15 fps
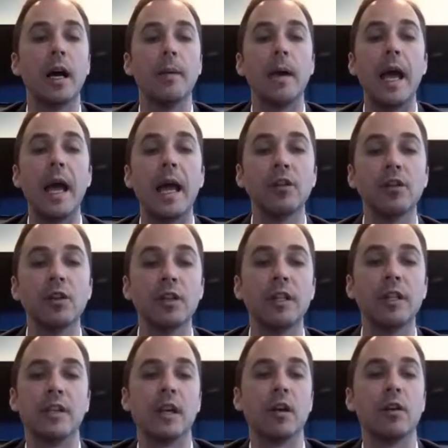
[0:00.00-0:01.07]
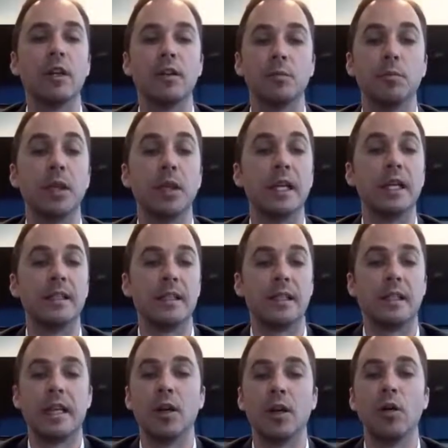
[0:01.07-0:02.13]
enter these areas blazing.
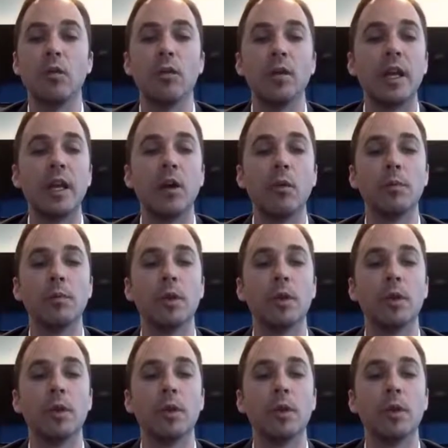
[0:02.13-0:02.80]
They don't